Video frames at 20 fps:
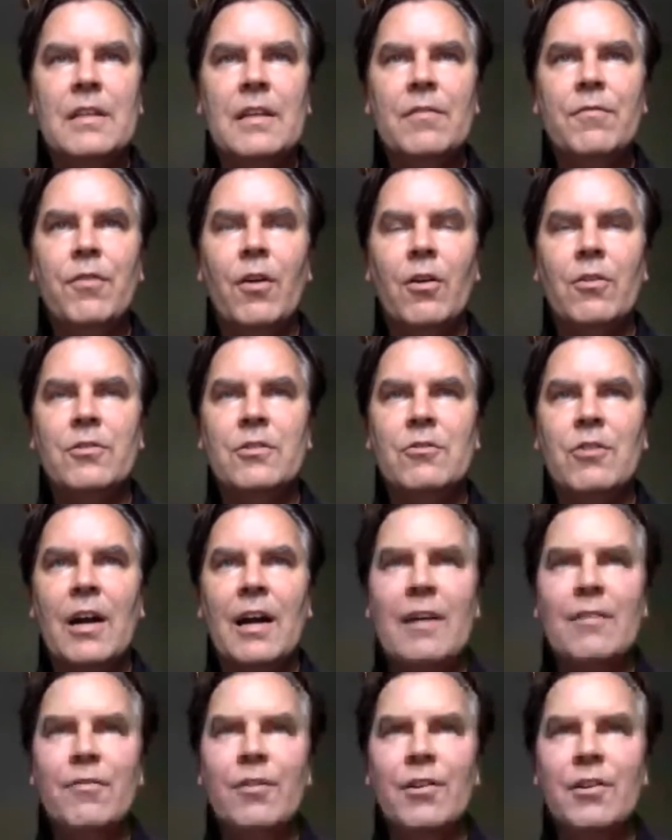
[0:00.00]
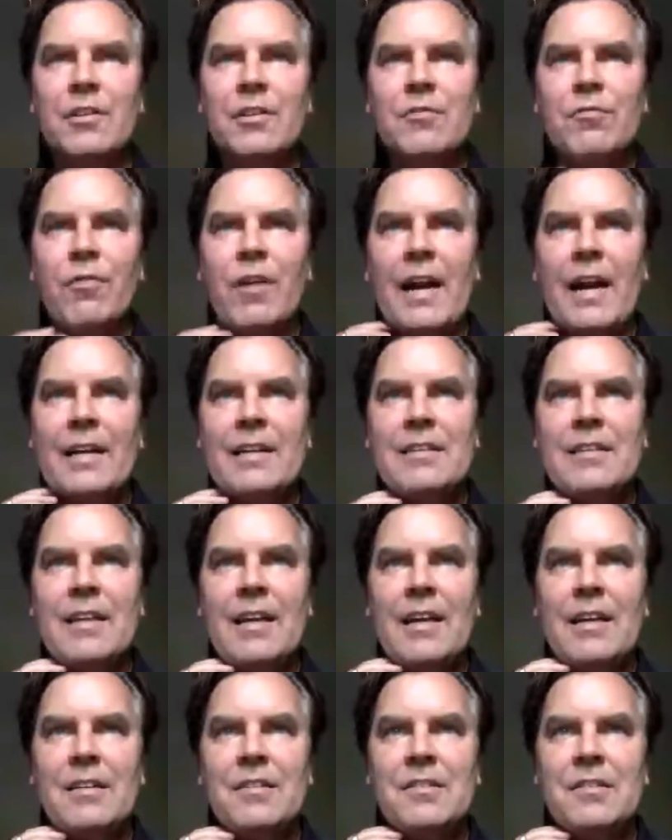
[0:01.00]
You call drivers rack
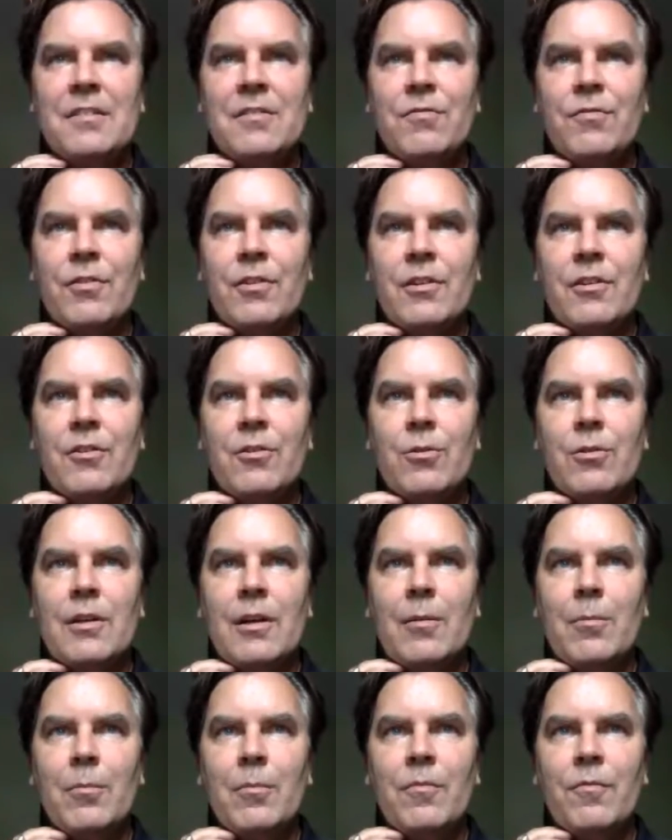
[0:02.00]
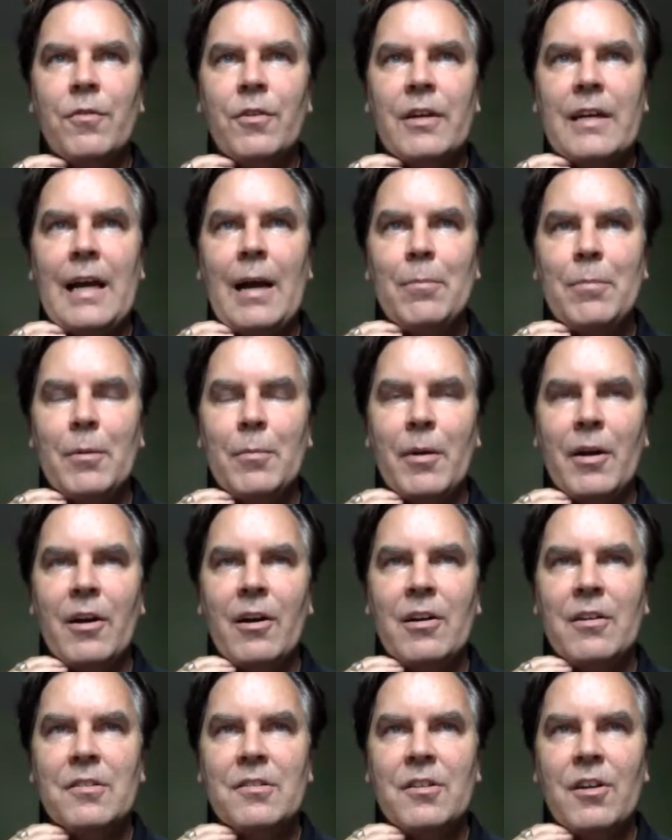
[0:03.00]
test for for
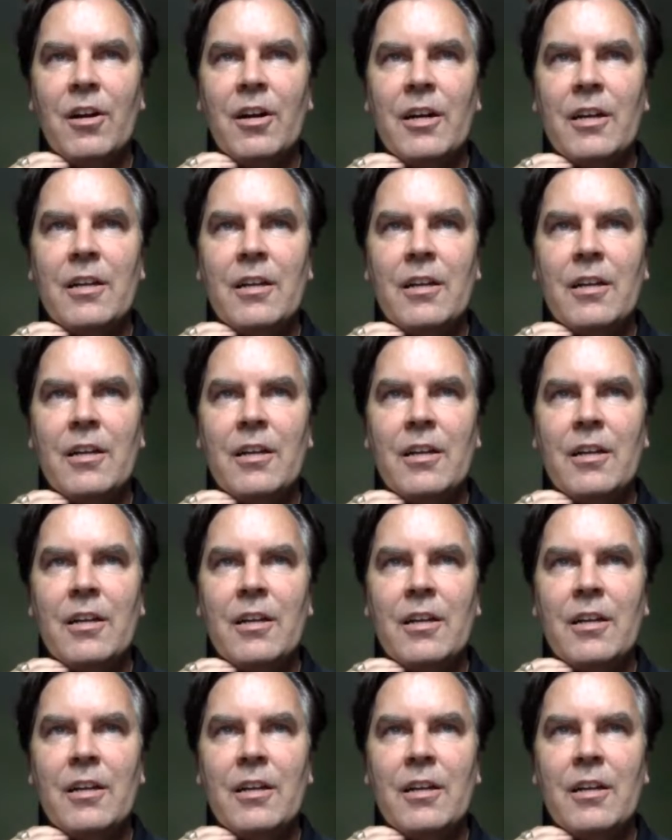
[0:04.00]
Capybara, sorry.